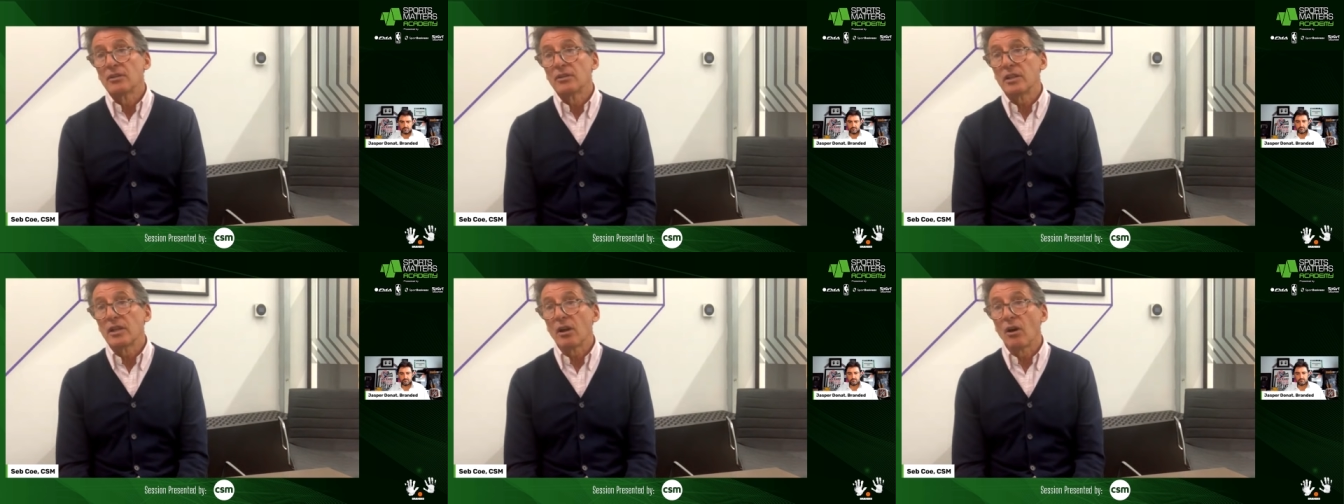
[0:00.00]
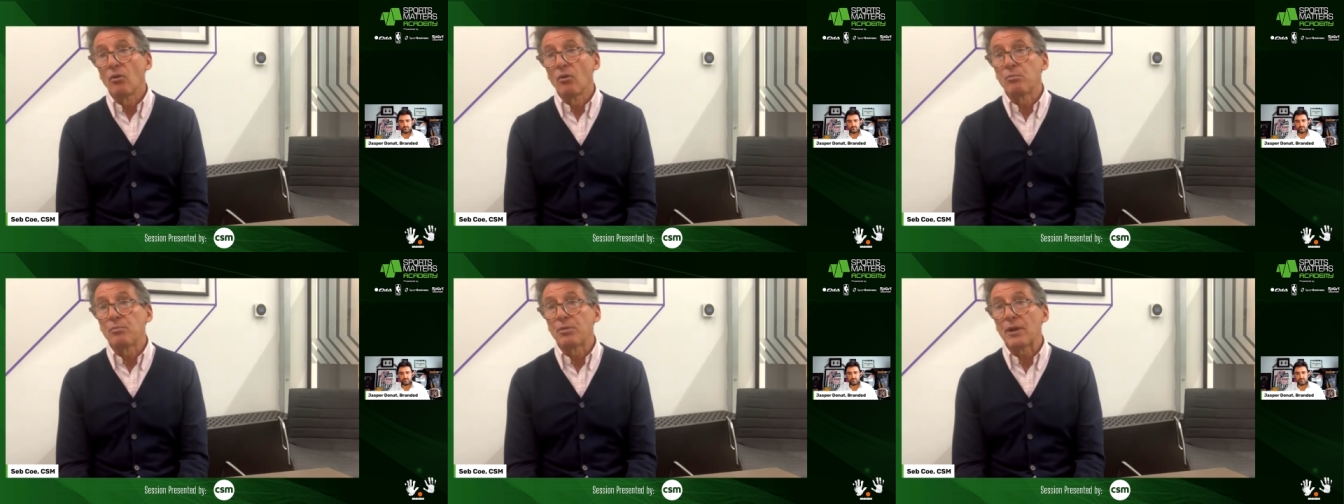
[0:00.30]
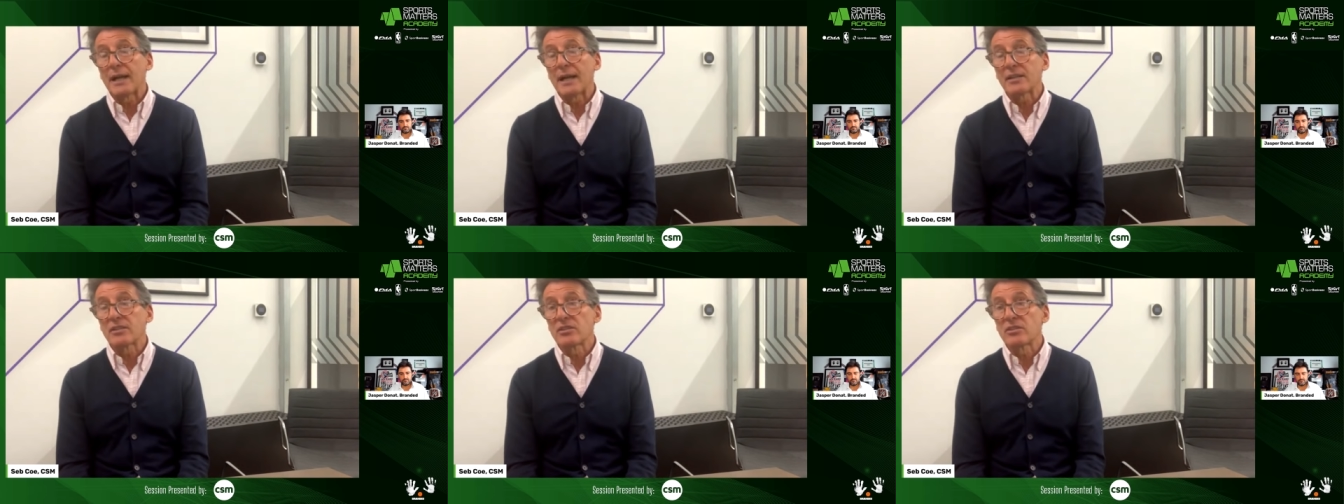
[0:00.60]
the old
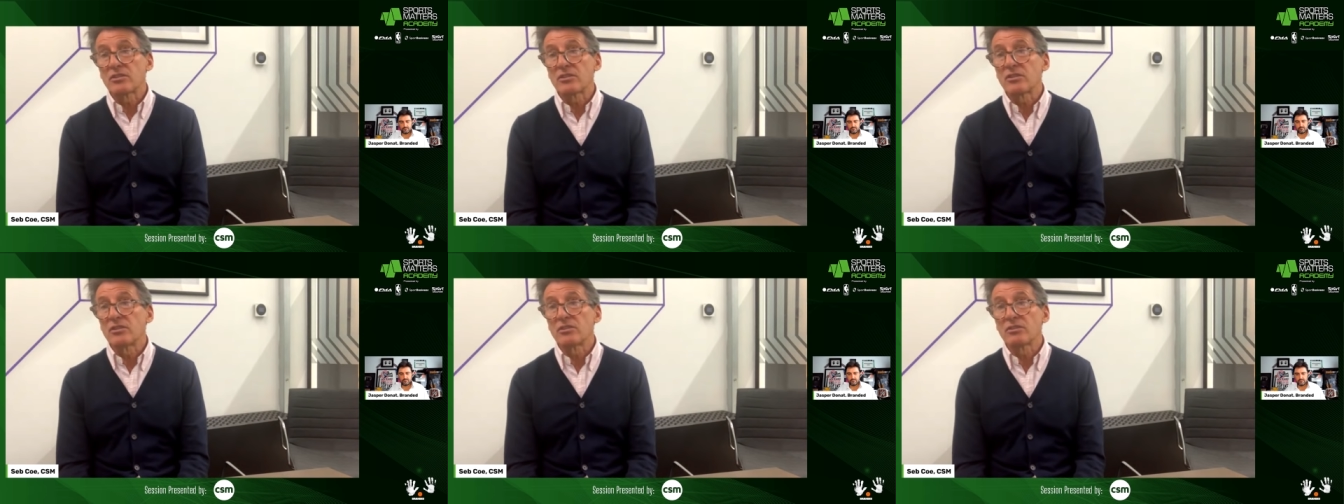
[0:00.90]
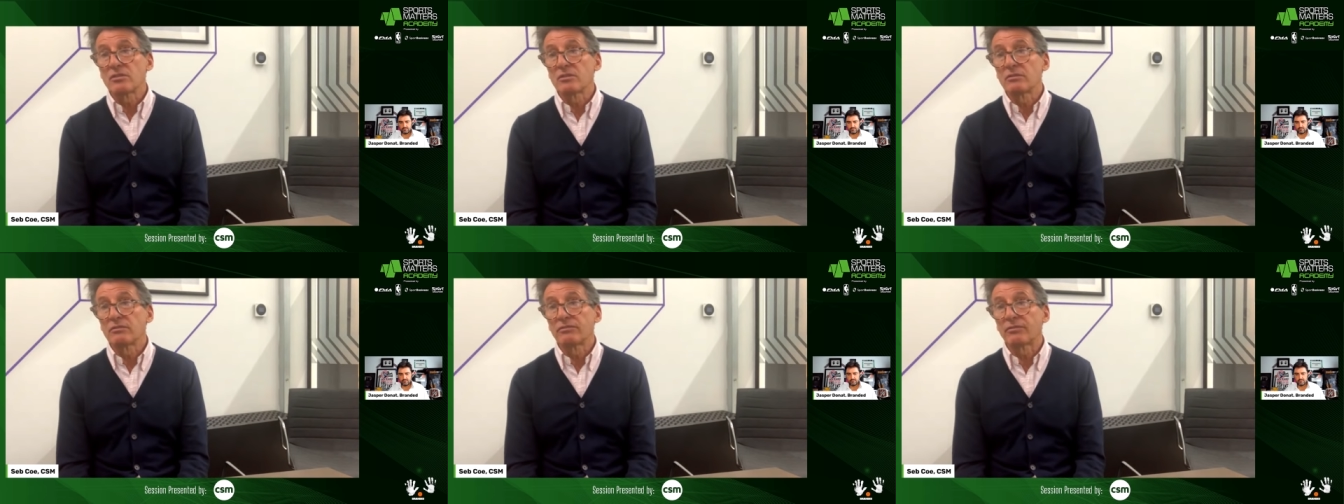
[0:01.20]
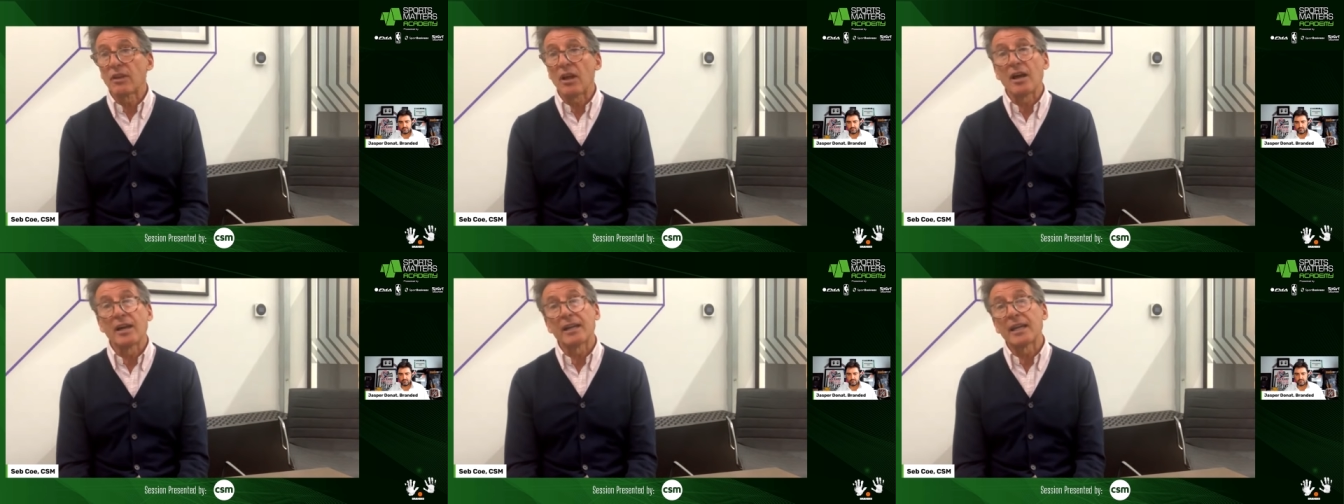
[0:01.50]
practices
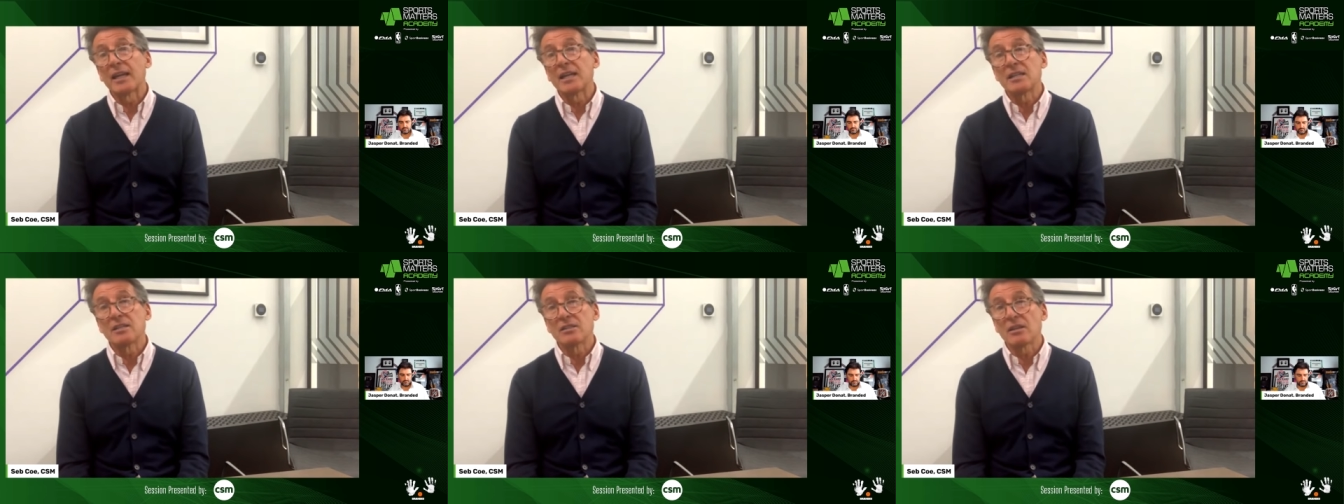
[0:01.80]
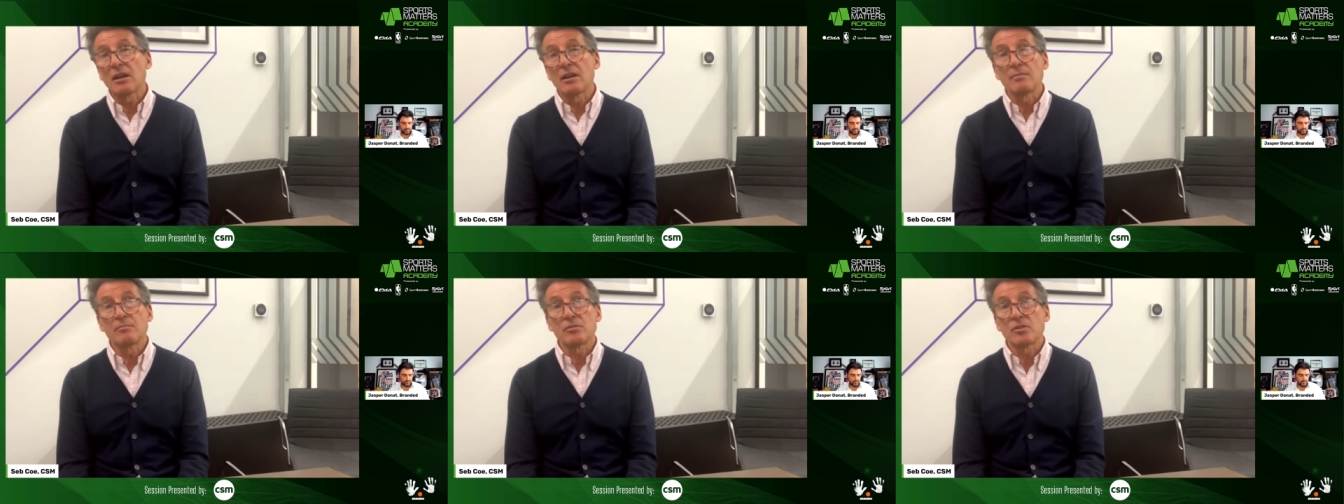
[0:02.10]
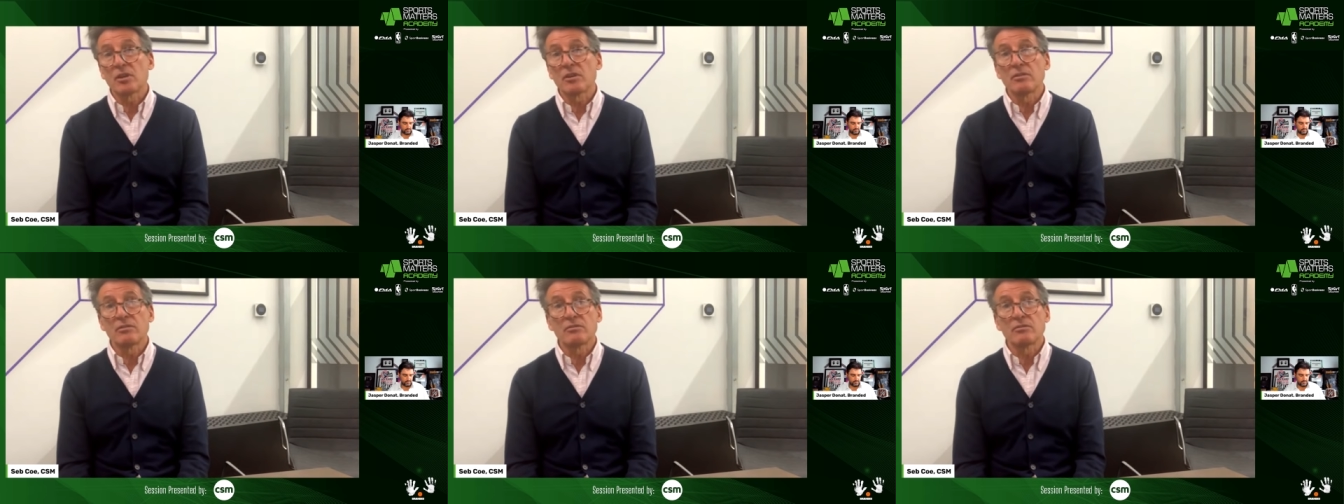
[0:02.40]
of flying eight time
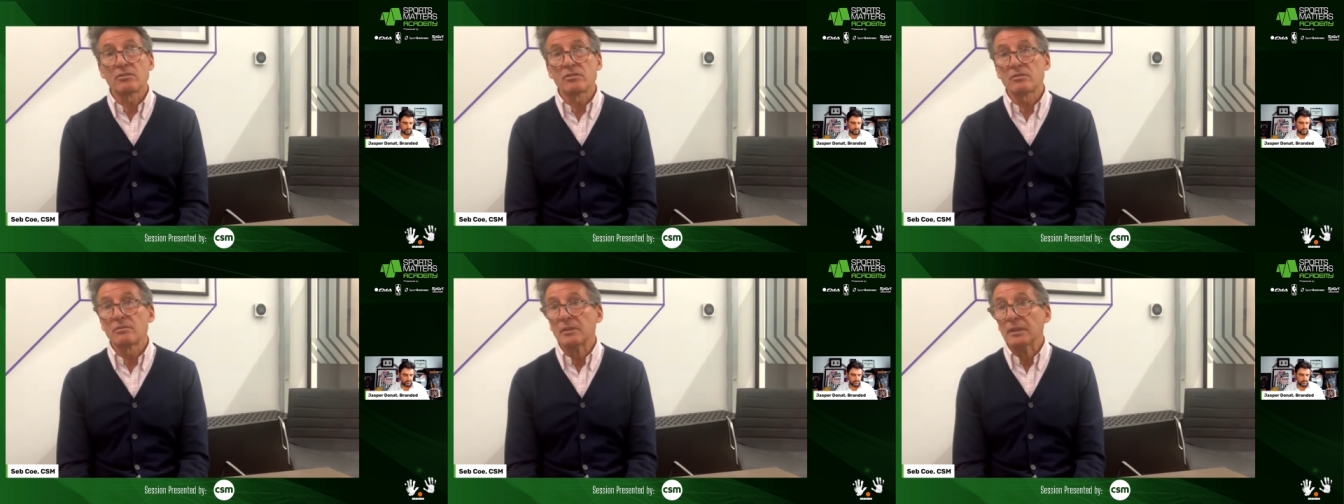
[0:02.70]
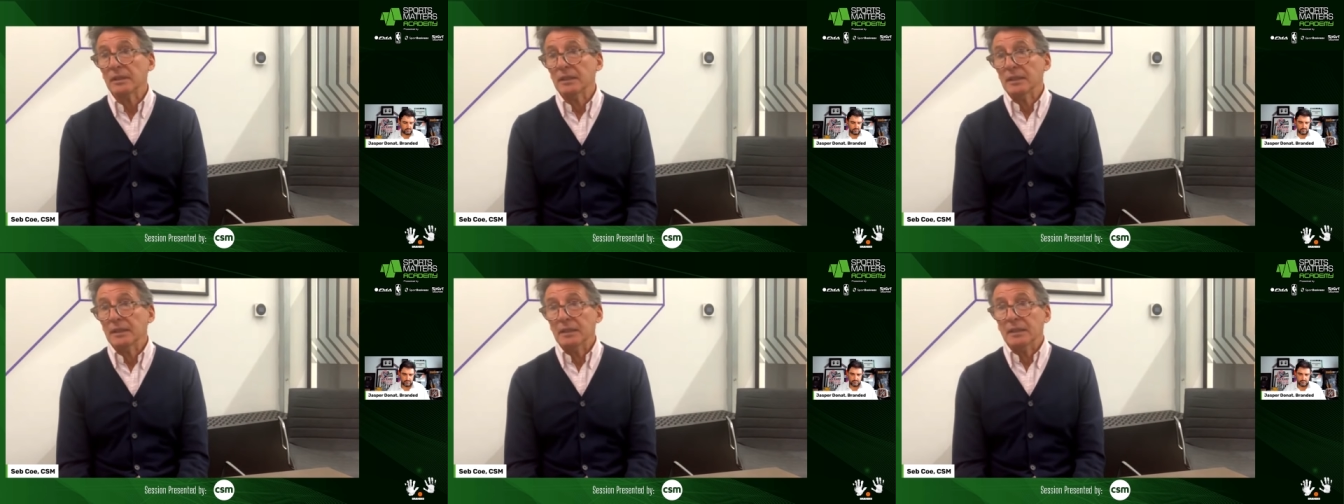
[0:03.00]
zones